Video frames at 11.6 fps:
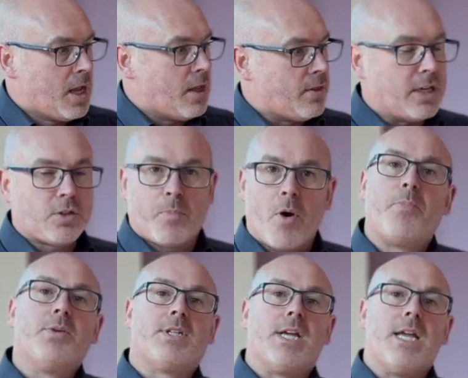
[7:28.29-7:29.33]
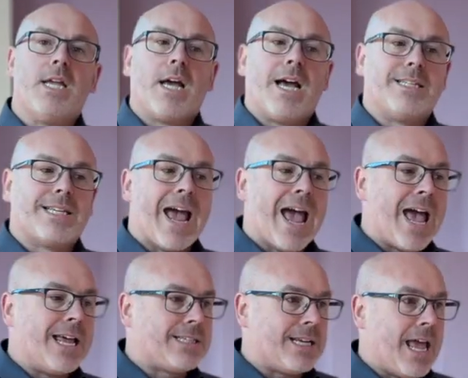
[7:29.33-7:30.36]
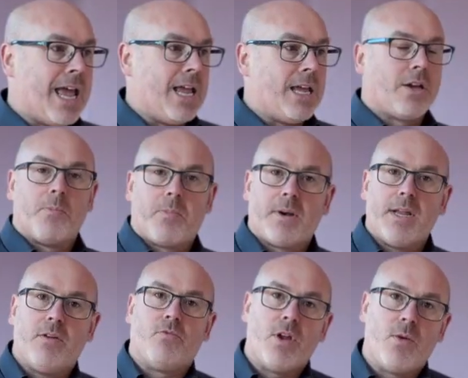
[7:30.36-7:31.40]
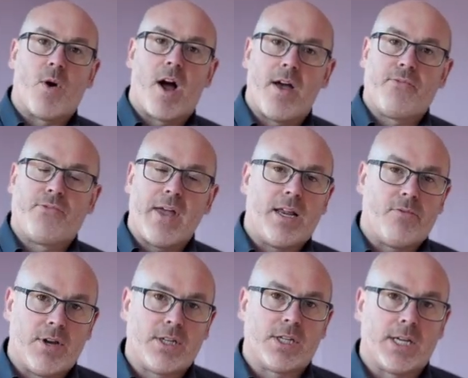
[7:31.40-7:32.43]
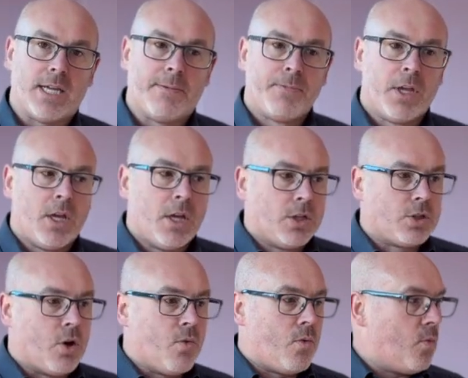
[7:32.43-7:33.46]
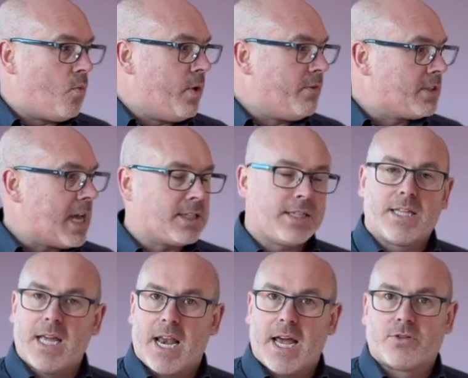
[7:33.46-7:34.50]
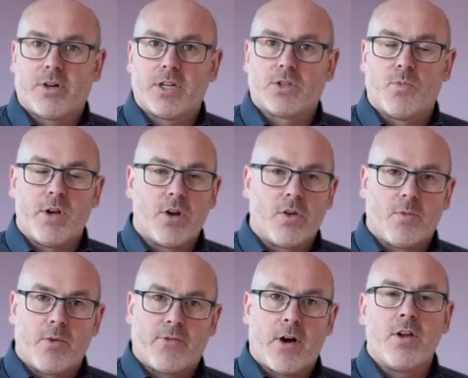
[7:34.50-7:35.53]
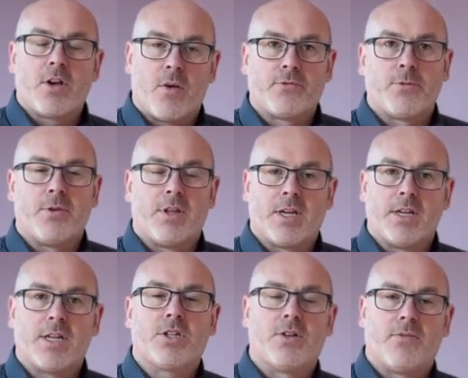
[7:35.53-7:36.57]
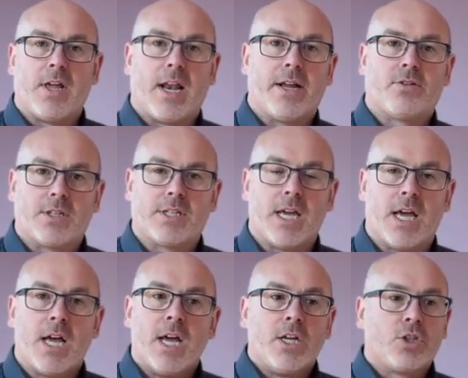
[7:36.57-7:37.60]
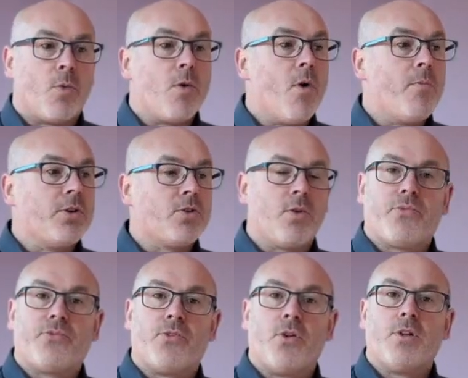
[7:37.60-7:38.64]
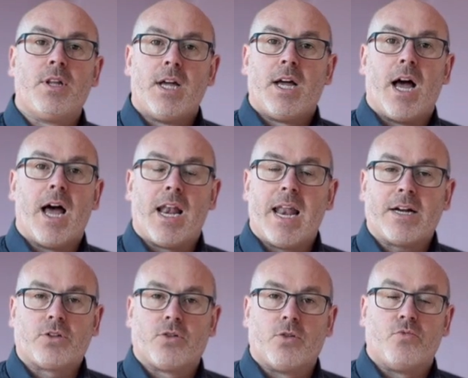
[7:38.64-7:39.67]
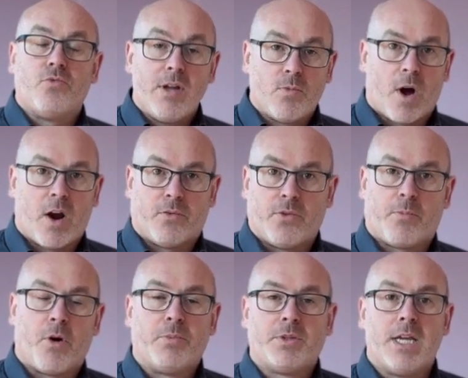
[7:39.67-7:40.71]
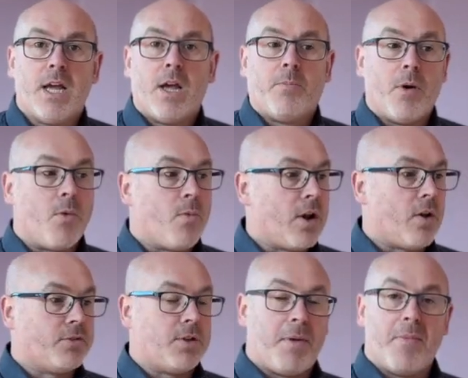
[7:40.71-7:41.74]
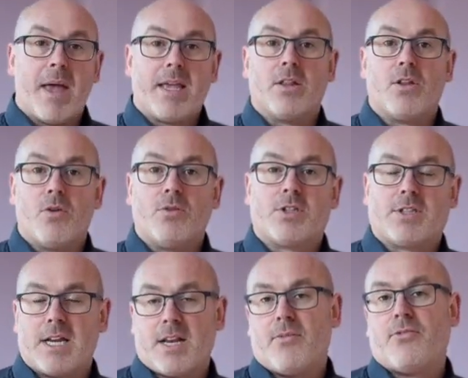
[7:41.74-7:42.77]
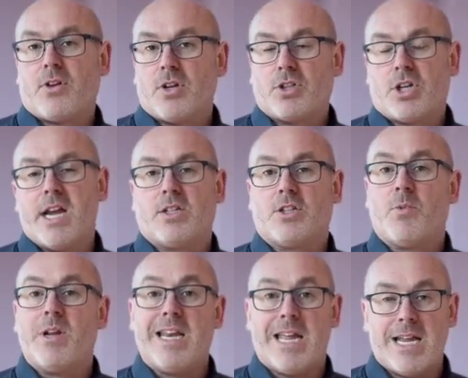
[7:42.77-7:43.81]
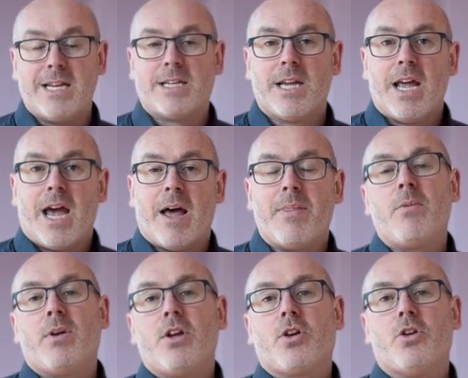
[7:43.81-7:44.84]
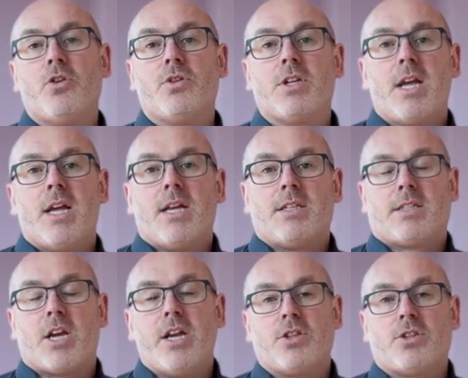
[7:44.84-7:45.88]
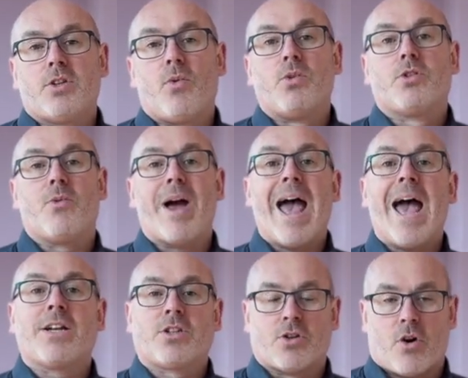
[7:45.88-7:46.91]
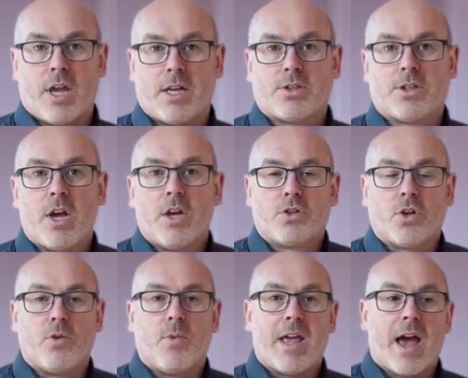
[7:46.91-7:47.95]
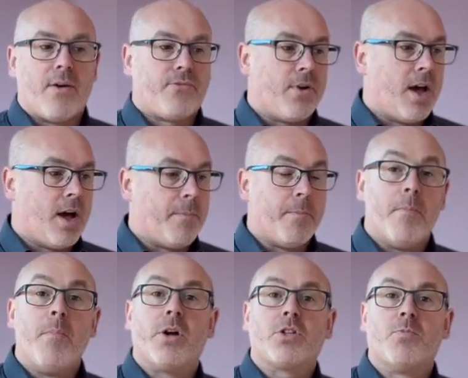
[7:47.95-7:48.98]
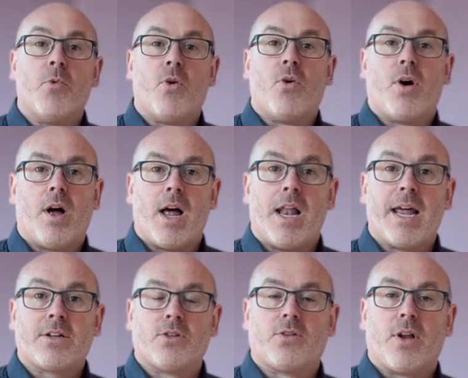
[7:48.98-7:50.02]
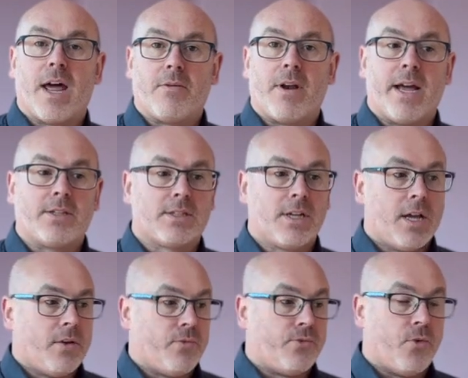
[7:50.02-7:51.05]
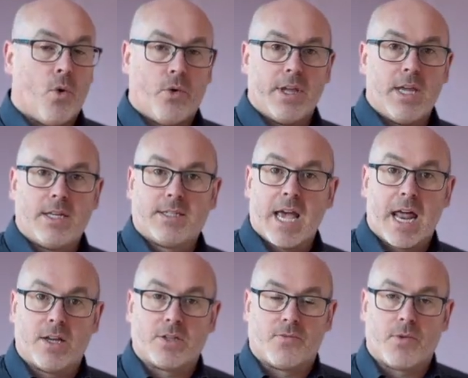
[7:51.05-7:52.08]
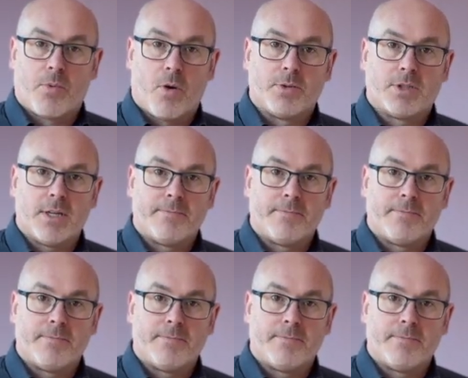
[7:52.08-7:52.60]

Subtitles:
This property has had a complete rewire fairly recently. So we've tested the electrics. We know that we're very comfortable with the condition of the electrics here. So we won't be doing a full electrical rewire of the property, but we will obviously be making those significant changes we need. And they will include changes to also add sockets so that we have much more electrical outlets for the tenants of the property.